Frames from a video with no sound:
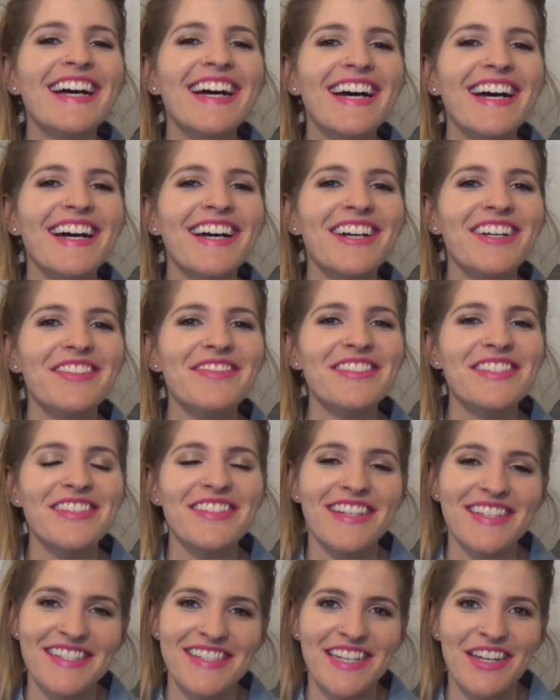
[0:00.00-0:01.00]
So
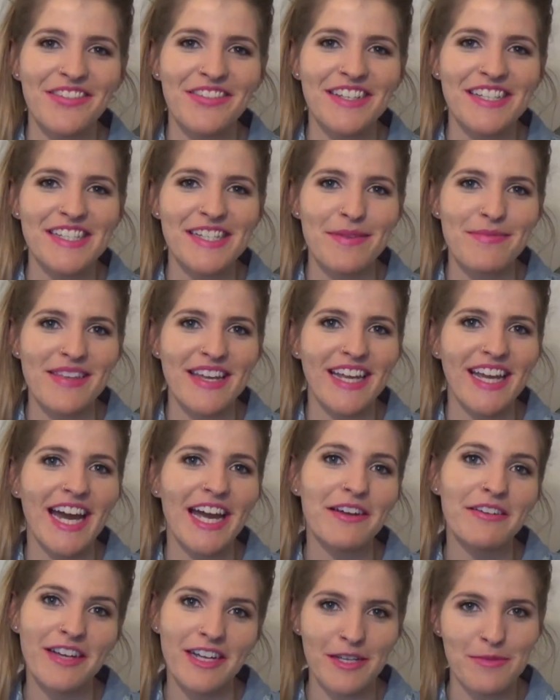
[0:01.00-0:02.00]
that's definitely something
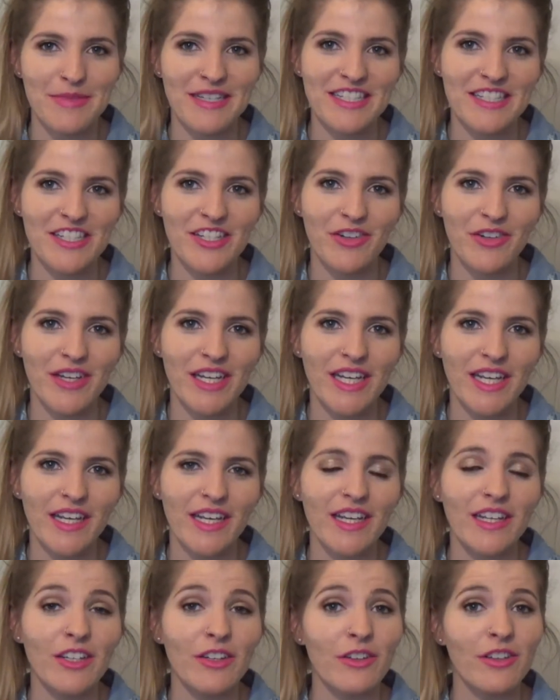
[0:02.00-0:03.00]
I recommend
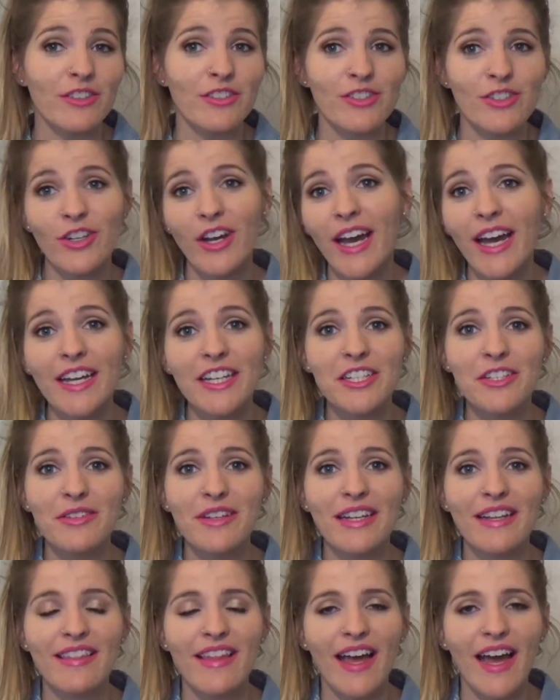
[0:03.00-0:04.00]
doing, and you can try
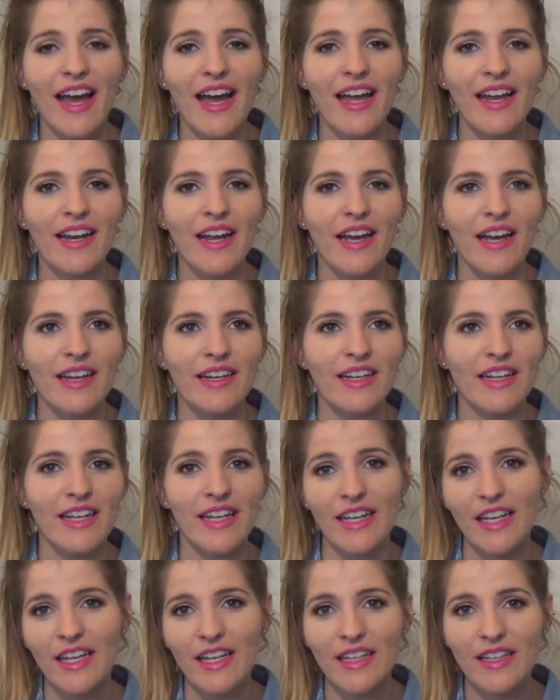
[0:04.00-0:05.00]
doing that at
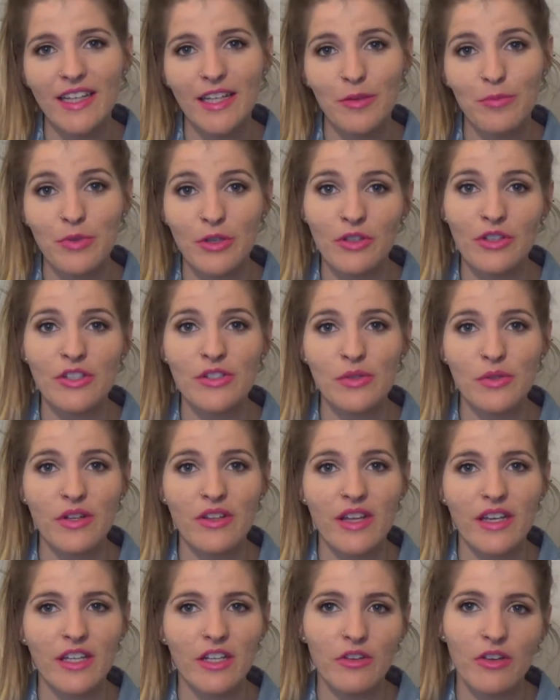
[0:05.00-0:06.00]
any like beauty store
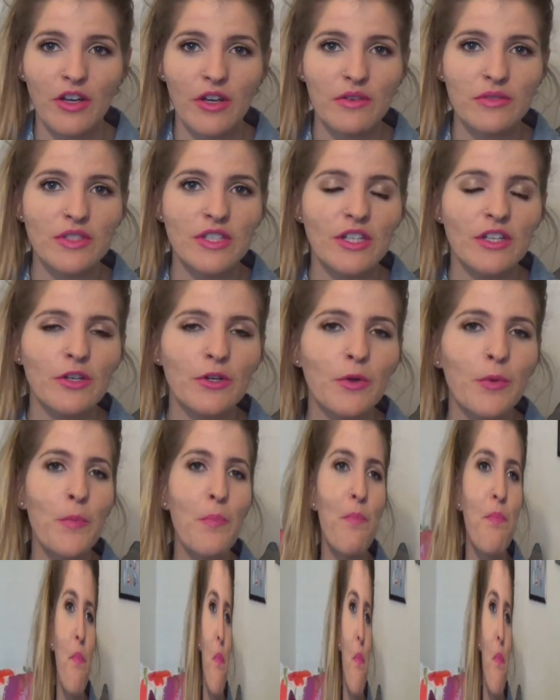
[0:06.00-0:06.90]
that you go to.